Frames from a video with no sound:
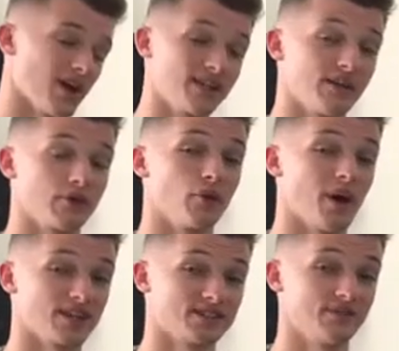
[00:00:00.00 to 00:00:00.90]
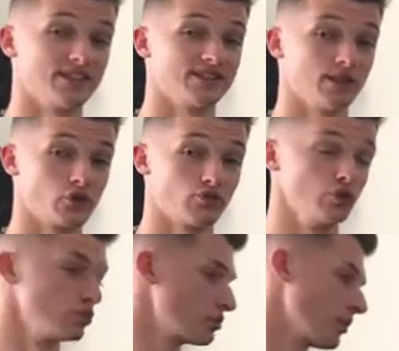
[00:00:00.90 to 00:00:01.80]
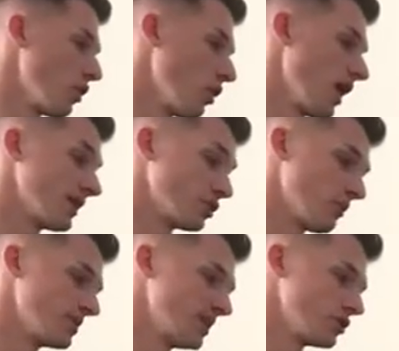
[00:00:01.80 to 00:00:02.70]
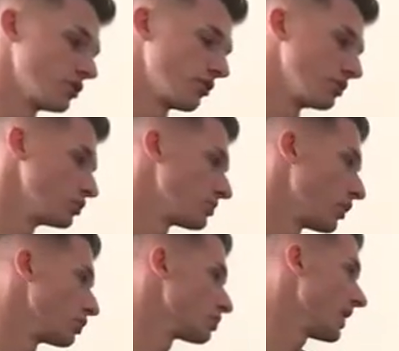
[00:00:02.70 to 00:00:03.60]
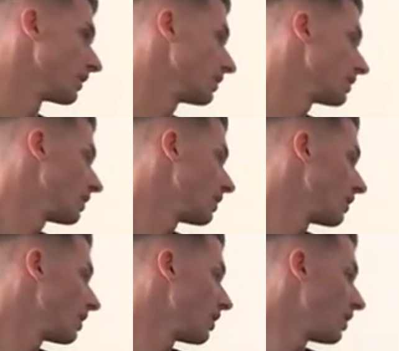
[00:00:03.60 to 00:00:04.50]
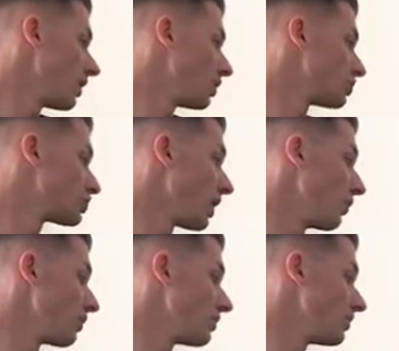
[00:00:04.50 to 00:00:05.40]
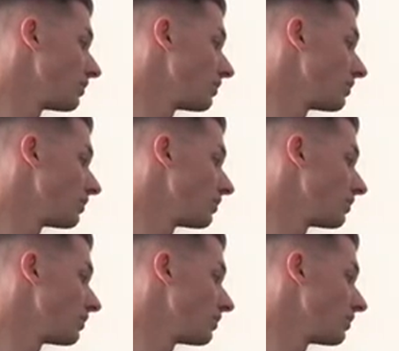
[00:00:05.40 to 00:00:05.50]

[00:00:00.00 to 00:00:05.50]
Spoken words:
by giving them activity through sport and competition through sport as well. So